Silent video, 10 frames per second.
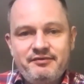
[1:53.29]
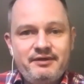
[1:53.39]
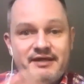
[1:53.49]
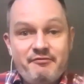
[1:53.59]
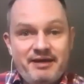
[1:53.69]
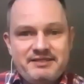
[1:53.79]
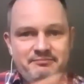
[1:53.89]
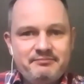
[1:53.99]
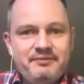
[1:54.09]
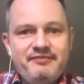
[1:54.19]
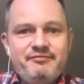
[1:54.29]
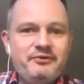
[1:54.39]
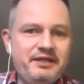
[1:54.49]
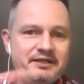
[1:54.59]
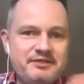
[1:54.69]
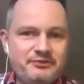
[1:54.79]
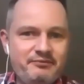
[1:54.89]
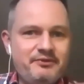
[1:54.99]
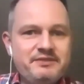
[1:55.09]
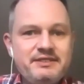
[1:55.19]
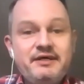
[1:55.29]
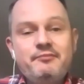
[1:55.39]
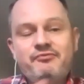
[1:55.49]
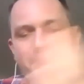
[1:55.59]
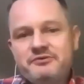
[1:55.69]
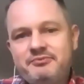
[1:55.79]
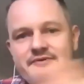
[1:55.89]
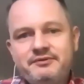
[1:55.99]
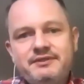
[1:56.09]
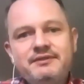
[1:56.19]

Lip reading: I never met him, but I feel connected to him because he died before I was born,